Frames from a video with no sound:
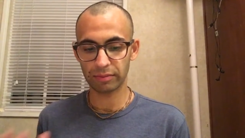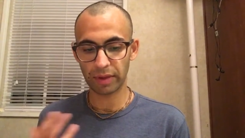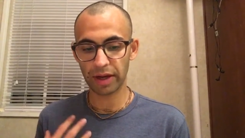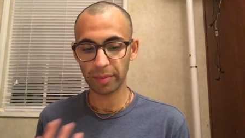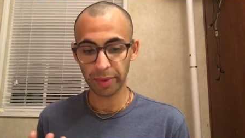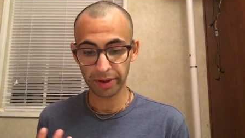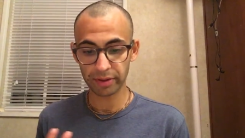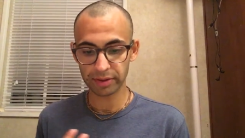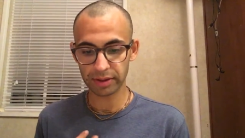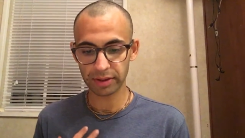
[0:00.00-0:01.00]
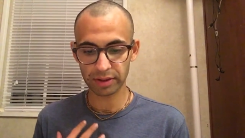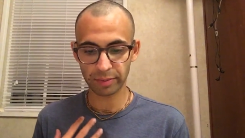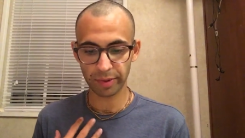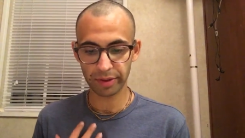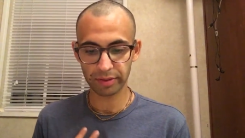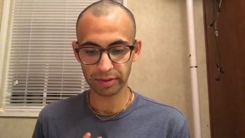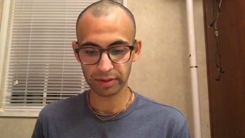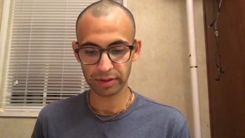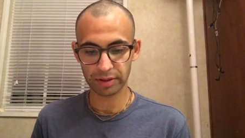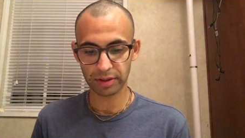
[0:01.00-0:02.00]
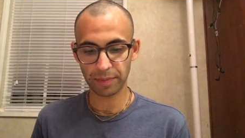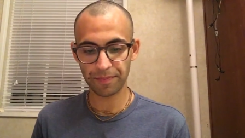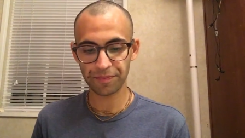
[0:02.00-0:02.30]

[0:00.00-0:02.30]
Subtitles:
my appearance and disappearance